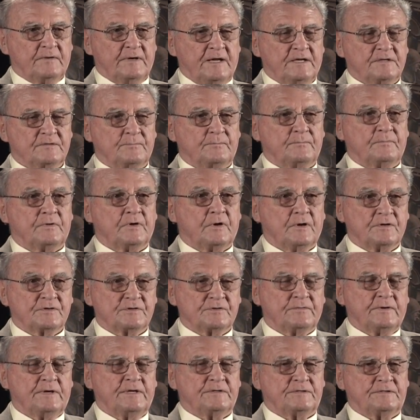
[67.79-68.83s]
It has
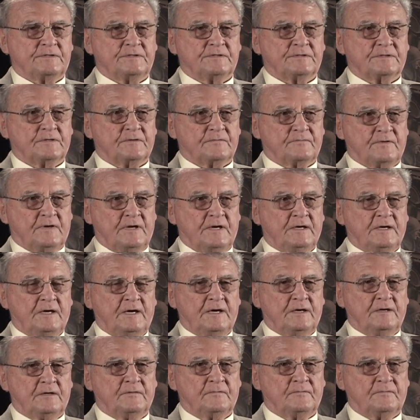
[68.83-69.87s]
larger engines, could fly
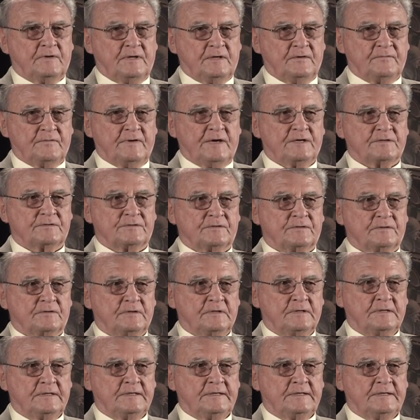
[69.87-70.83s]
higher, fly faster,